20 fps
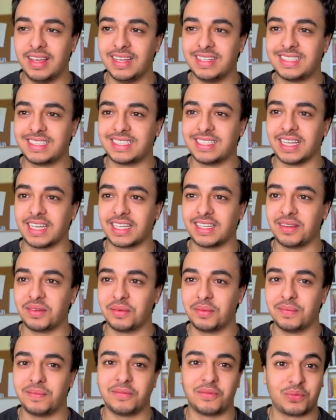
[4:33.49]
It's like
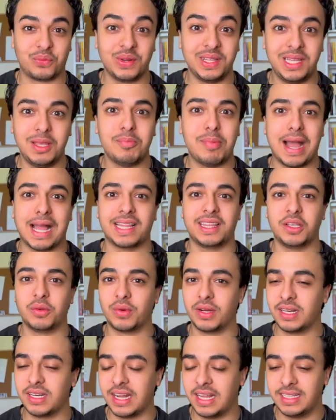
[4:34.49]
really badly
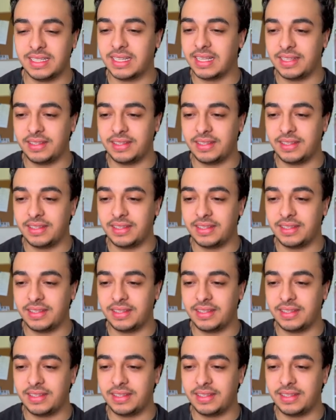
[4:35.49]
written and